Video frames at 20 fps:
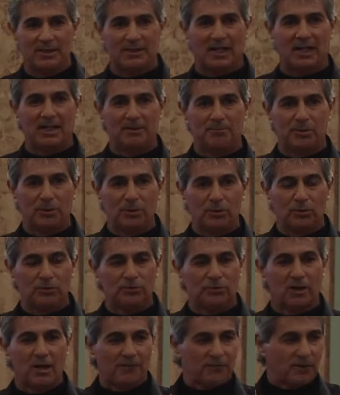type
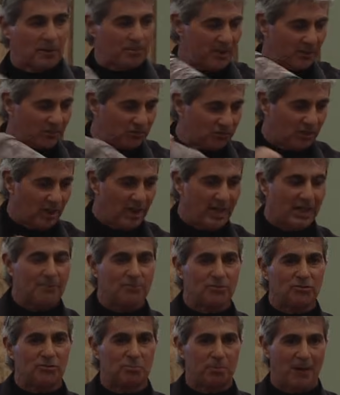bugles from the same
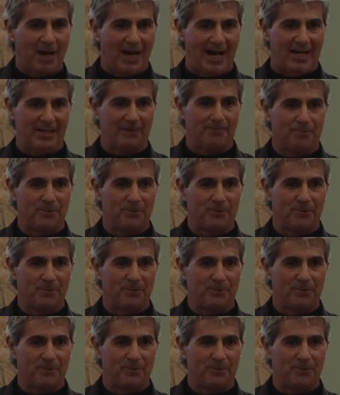spot.